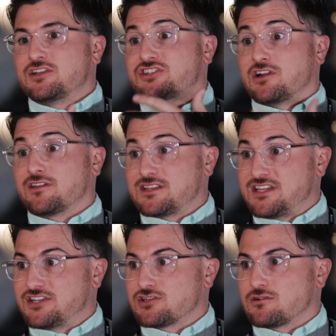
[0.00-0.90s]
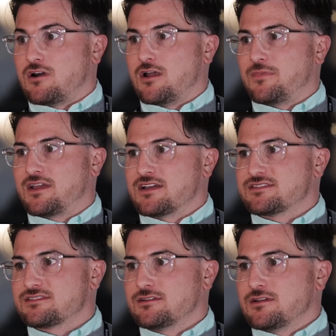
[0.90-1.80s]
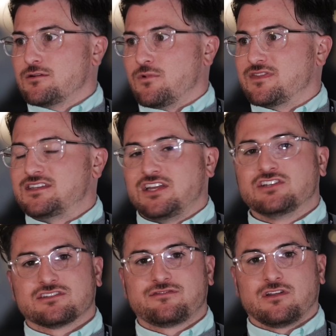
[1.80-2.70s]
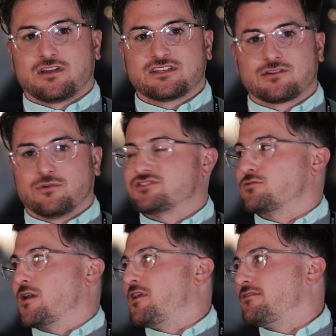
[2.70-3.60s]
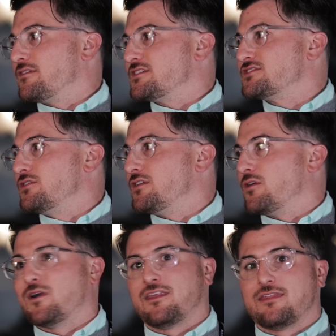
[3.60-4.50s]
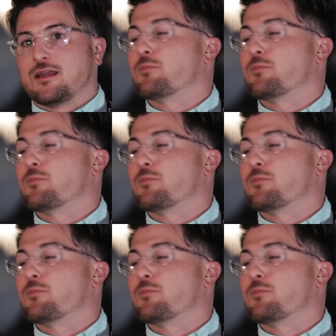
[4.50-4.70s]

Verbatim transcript: cheering the teacher on because what the teacher's feeling is going to rub off on the student in the way that they